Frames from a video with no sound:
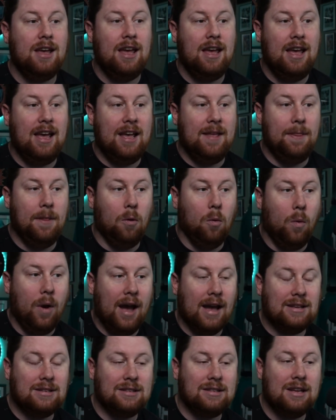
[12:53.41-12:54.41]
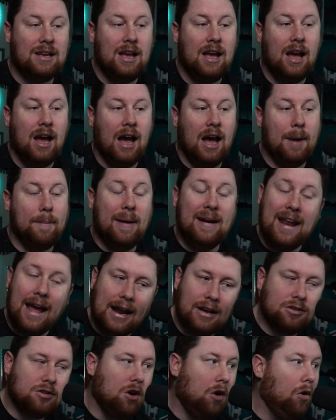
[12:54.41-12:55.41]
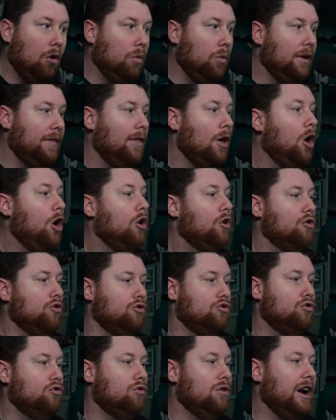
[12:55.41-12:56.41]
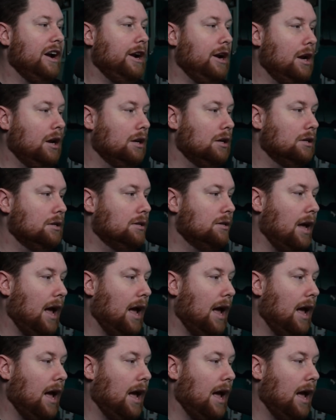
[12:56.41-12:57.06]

in the West. Uh, my dad is going with Raiders,